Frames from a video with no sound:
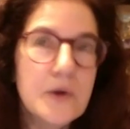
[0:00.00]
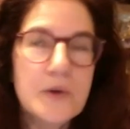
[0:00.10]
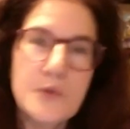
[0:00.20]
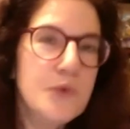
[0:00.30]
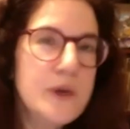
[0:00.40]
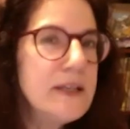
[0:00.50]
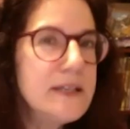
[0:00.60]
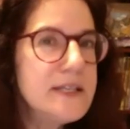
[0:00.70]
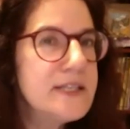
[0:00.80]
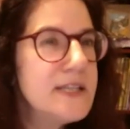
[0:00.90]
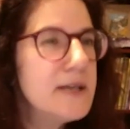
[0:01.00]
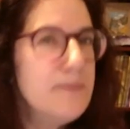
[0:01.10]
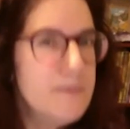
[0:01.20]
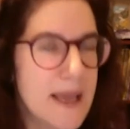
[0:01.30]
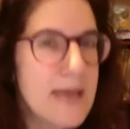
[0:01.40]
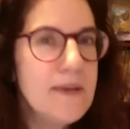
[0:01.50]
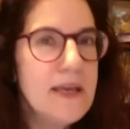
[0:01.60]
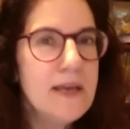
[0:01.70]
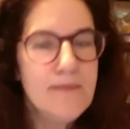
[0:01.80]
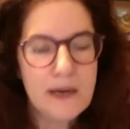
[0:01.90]
realistic,
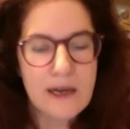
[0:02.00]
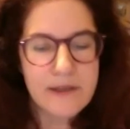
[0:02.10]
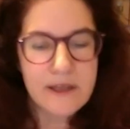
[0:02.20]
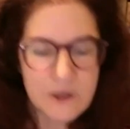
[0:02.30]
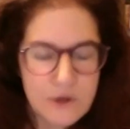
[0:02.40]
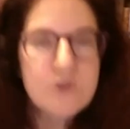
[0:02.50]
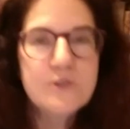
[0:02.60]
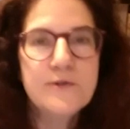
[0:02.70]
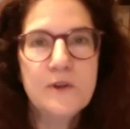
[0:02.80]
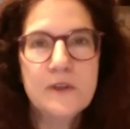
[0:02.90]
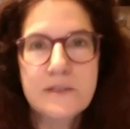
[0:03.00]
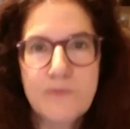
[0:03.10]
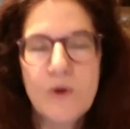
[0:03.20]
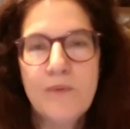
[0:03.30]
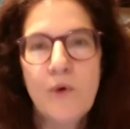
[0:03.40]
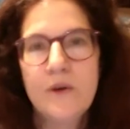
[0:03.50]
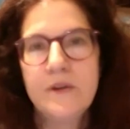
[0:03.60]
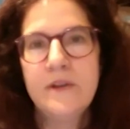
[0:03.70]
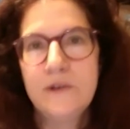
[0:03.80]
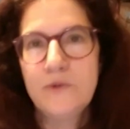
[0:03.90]
maybe, but I think useful is more
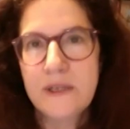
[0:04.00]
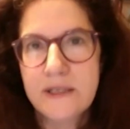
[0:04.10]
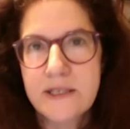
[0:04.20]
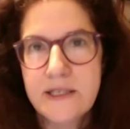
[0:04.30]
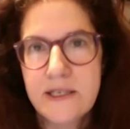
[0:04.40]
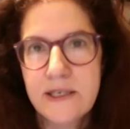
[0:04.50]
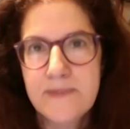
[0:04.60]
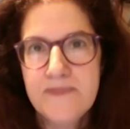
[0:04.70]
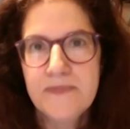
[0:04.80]
important than realistic.